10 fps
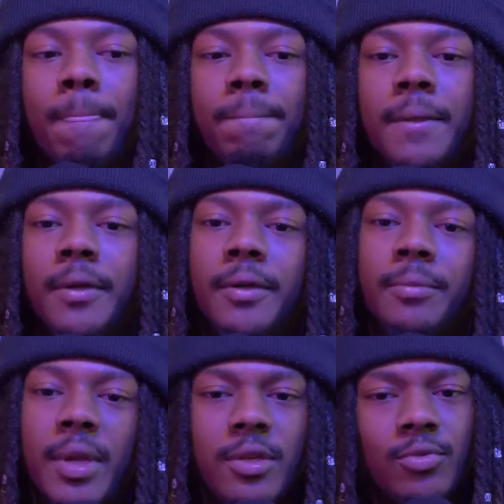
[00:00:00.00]
The
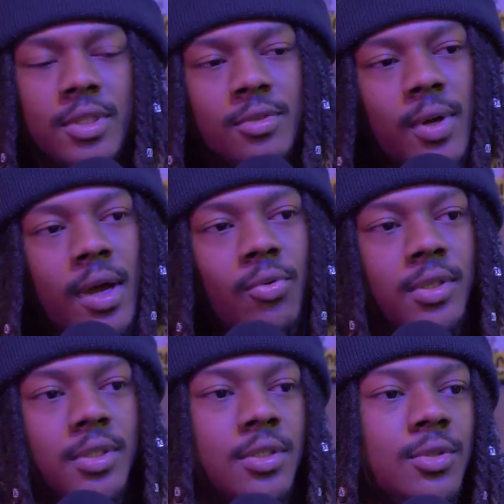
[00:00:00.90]
main reason why I
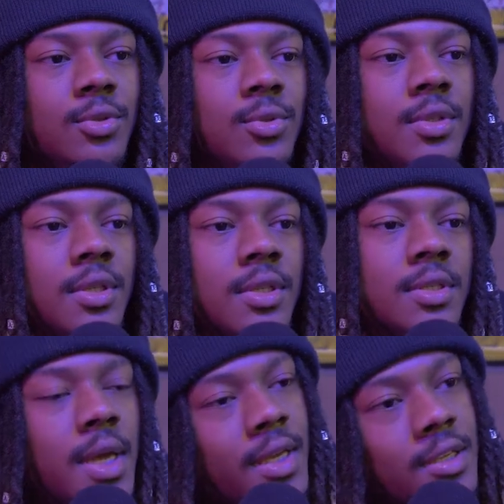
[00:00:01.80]
wanted to do the
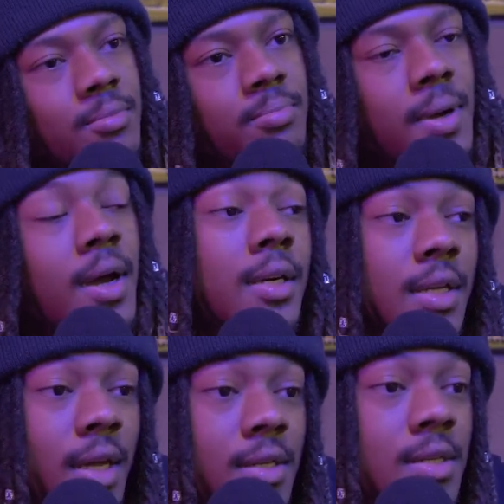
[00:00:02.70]
PSYCHii
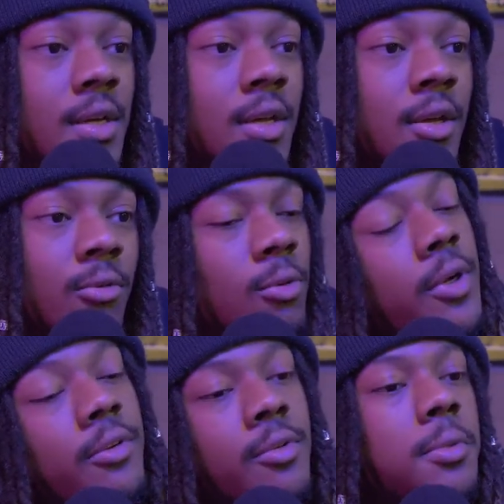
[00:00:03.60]
podcast, well,
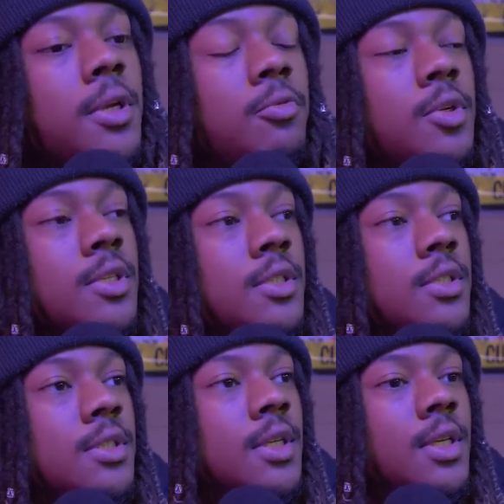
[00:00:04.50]
one of the main
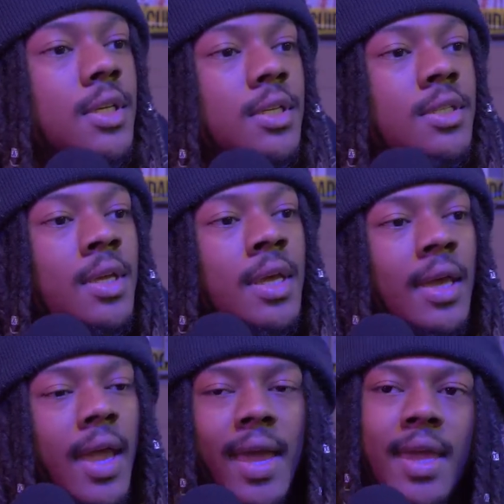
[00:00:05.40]
reasons is,
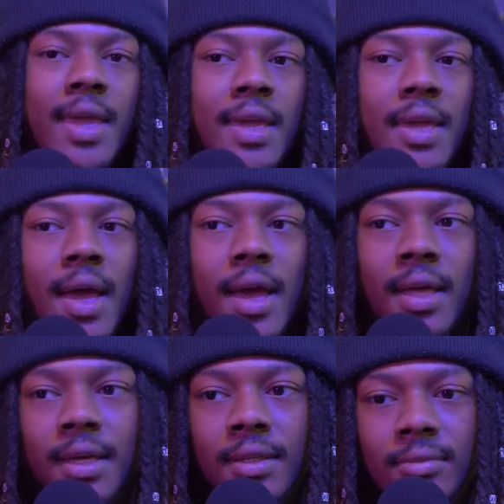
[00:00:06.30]

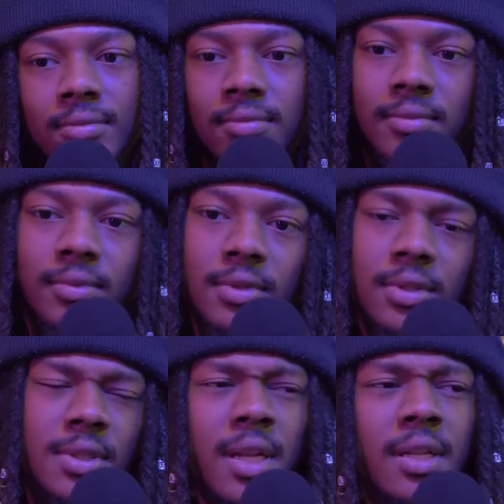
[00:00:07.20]
I
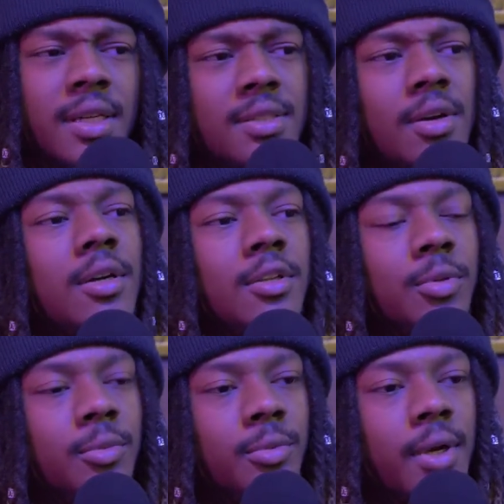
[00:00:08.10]
just kind of like talking to
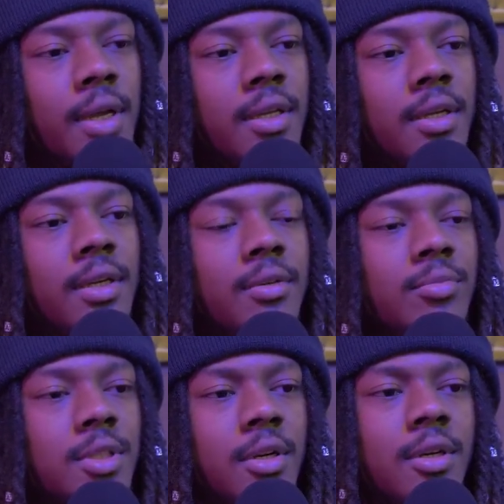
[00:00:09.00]
people, right?
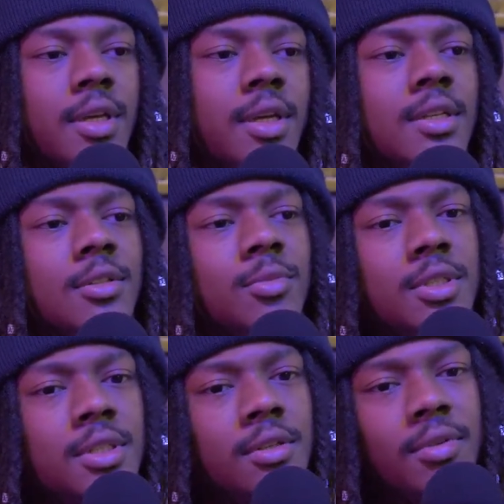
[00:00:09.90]
Sharing that
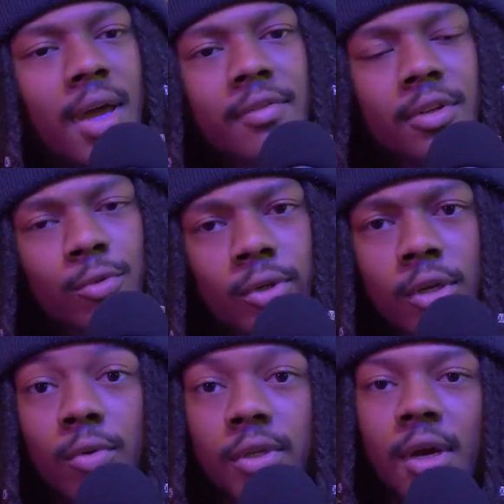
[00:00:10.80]
intimacy of having a
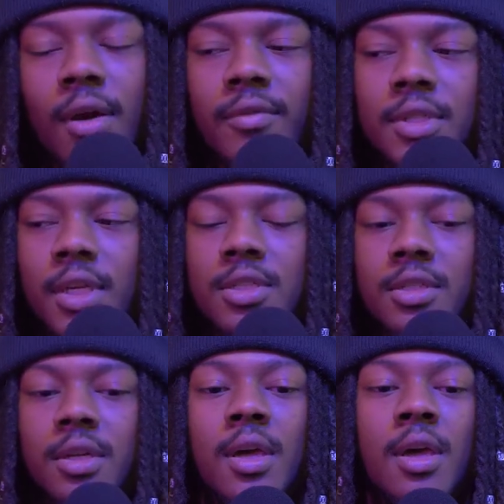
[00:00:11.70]
one-on-one conversation.